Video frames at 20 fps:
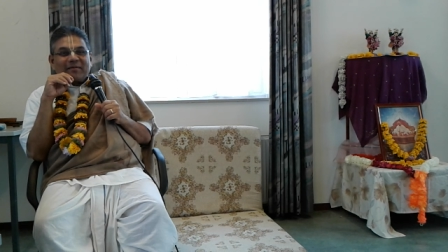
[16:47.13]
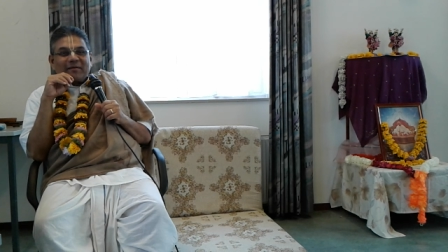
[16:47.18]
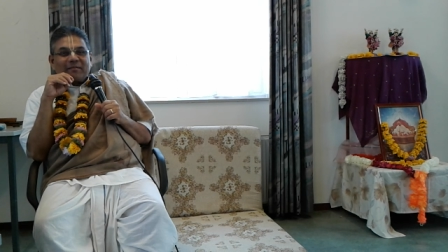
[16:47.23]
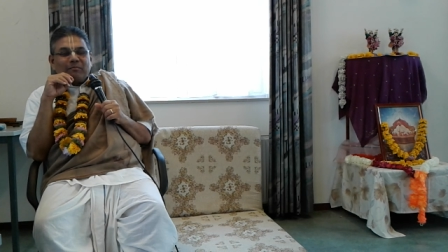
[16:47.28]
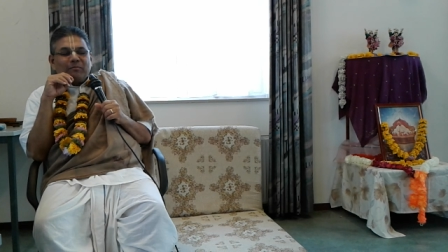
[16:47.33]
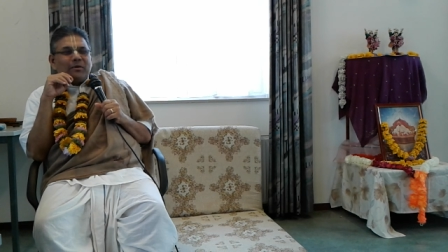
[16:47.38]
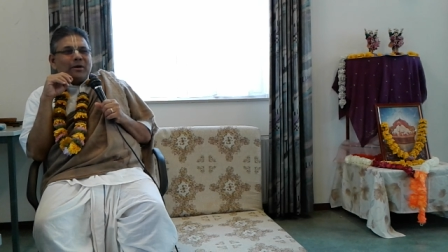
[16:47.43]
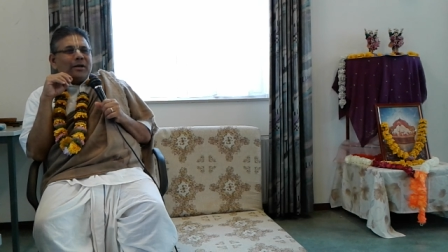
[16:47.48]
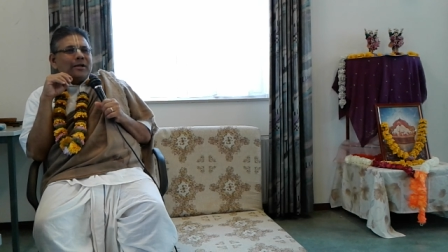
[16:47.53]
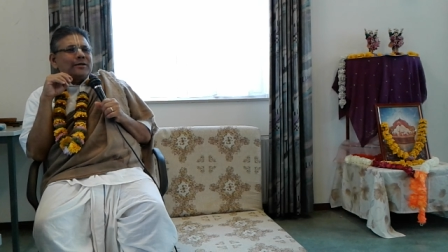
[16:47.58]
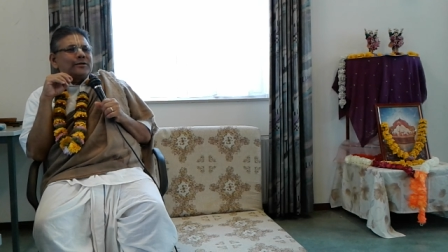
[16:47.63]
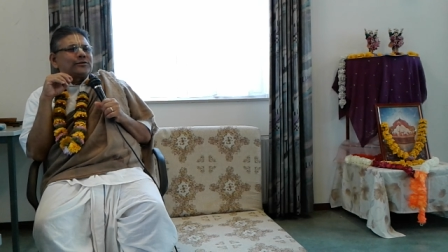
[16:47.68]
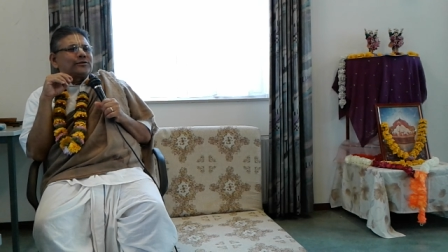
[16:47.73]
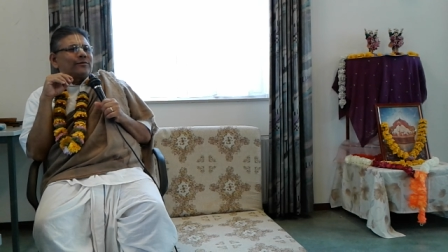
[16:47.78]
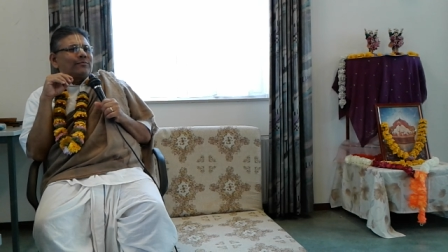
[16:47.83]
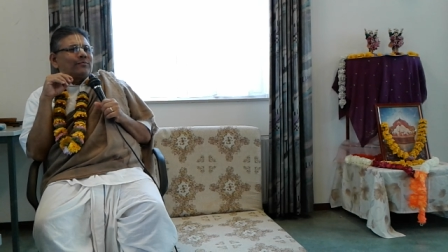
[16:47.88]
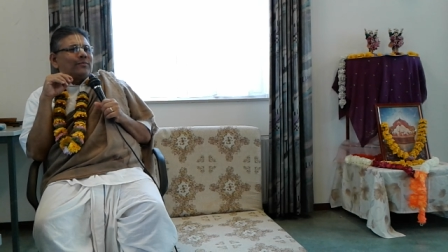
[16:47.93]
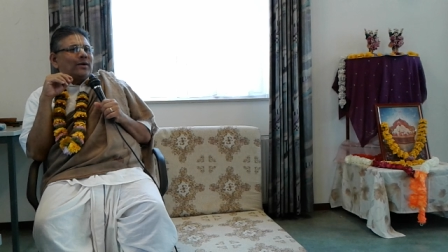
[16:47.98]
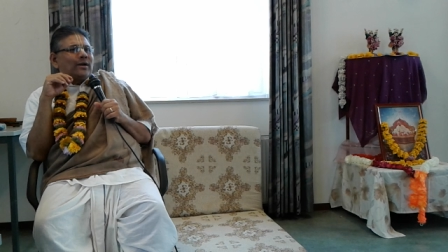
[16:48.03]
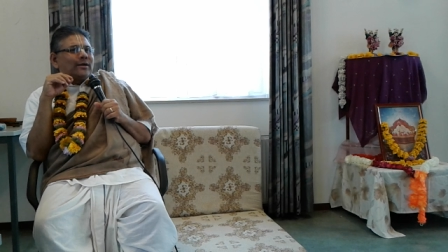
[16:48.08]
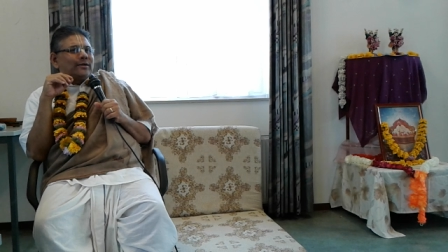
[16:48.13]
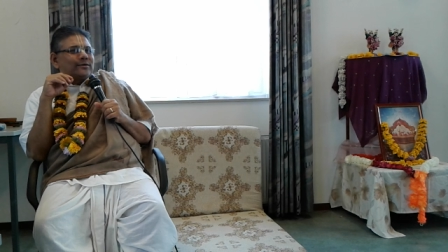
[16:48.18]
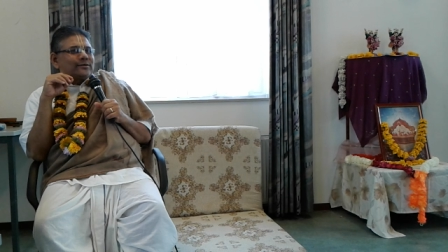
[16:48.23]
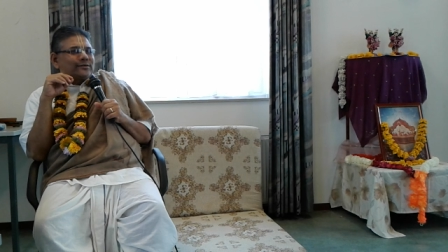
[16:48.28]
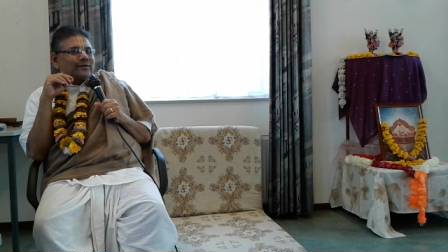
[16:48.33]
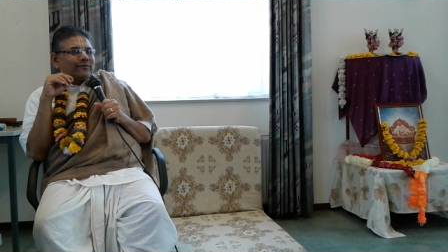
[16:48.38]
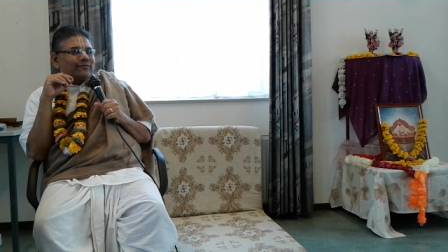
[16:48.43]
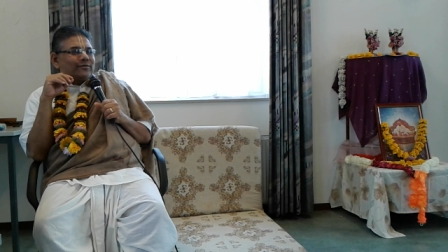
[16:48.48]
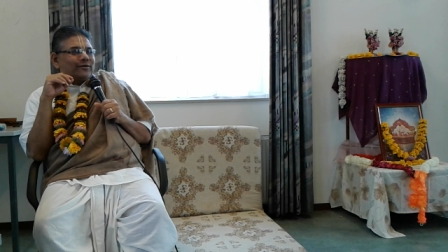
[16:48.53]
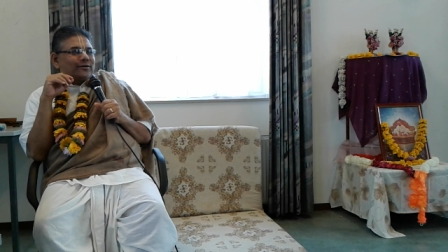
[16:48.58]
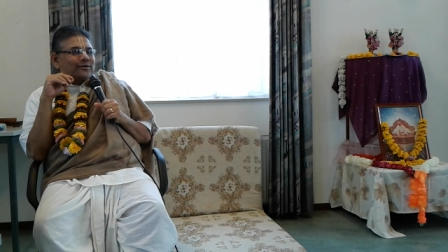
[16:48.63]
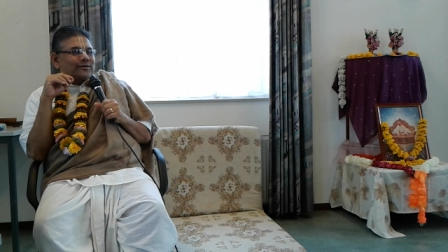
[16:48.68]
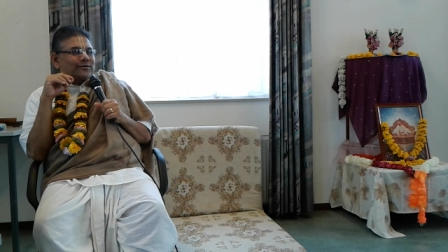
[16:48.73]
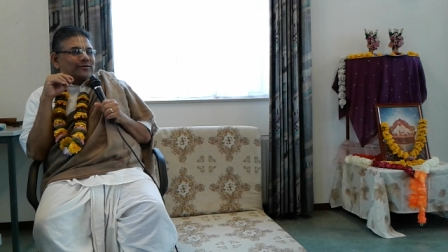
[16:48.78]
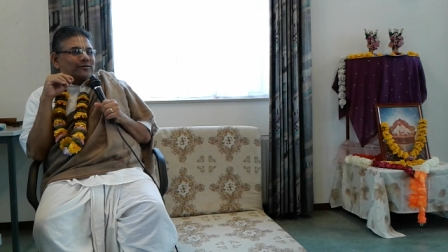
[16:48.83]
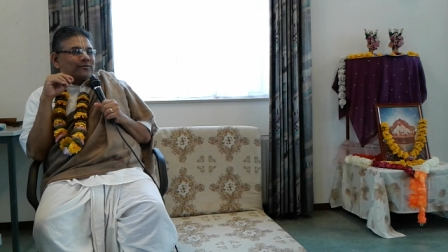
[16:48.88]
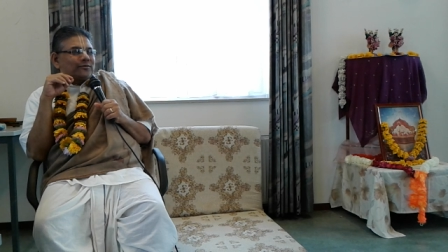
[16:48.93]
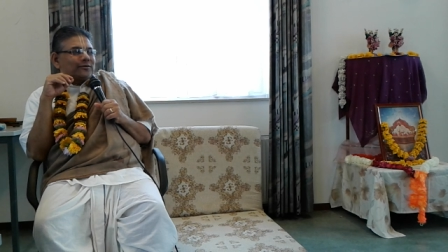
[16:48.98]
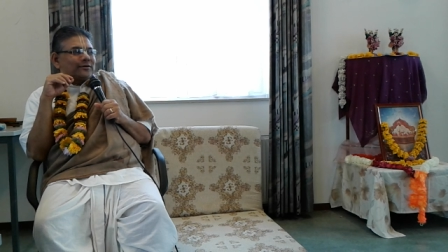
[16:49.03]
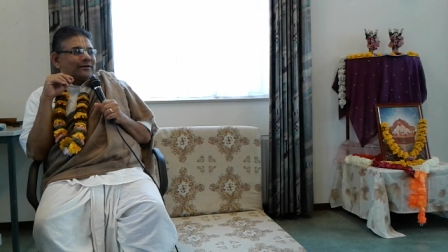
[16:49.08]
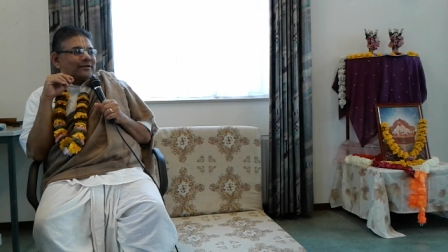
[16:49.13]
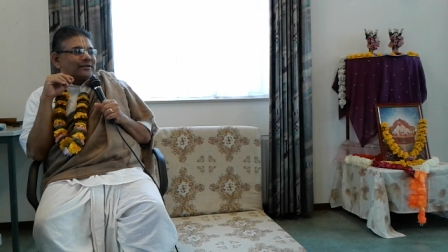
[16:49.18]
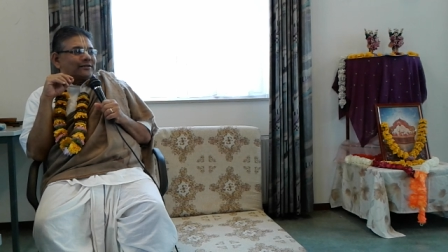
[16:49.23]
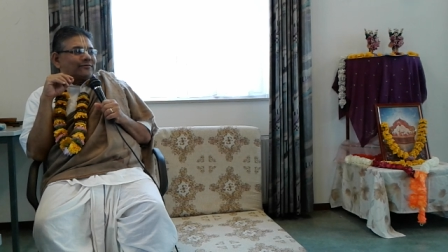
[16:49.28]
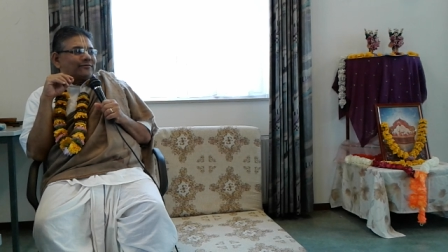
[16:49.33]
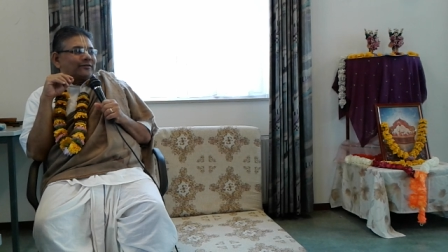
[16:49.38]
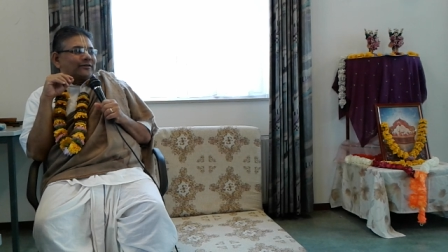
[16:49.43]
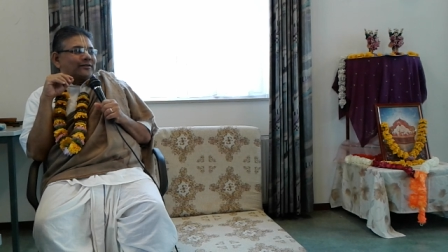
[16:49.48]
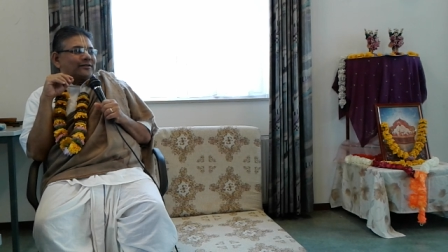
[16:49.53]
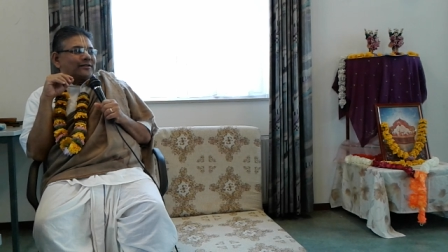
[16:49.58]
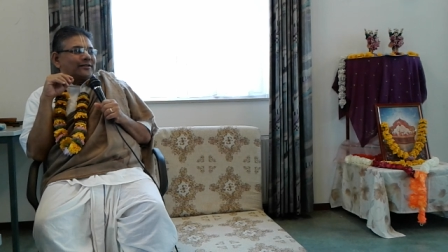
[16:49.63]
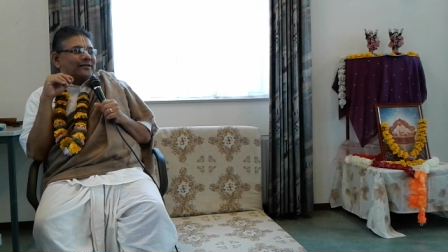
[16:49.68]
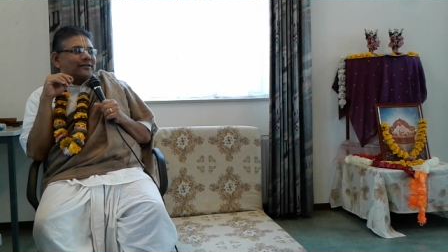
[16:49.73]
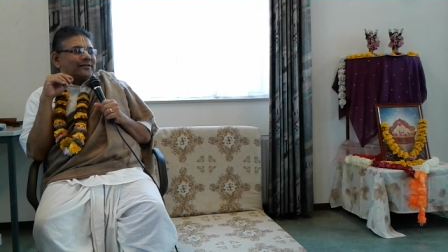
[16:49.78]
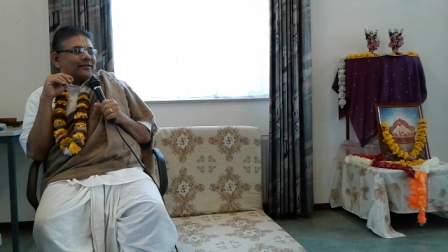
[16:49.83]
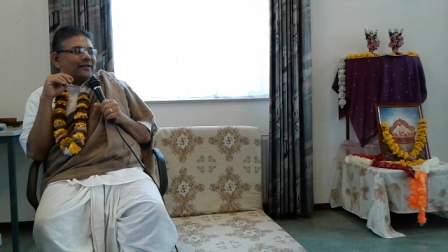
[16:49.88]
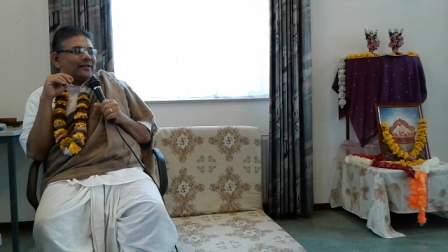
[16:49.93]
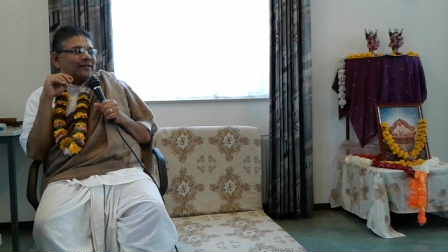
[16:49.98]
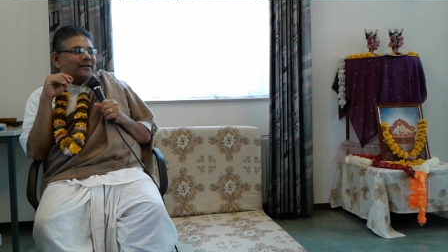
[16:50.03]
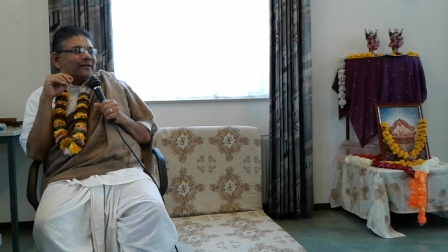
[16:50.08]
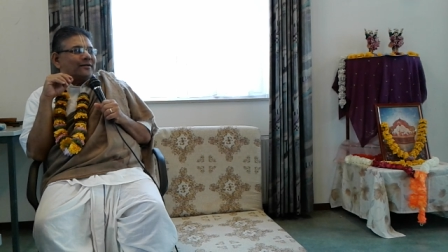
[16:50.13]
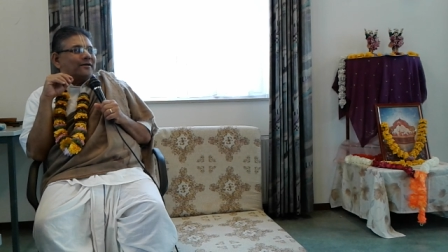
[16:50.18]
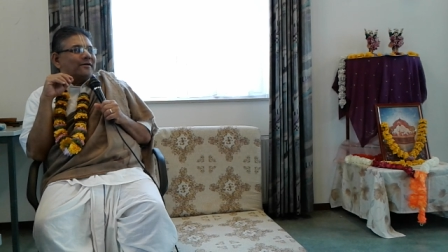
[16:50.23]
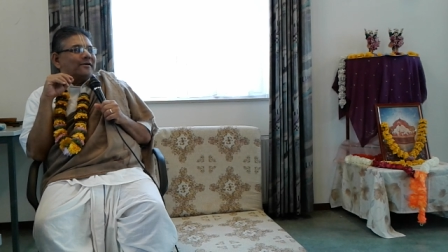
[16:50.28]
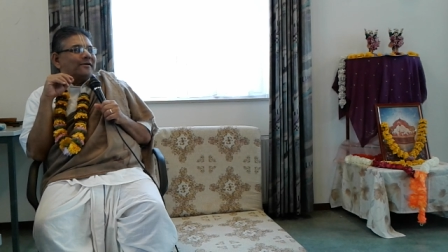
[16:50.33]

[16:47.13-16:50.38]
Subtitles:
Millions of years ago, it is first he said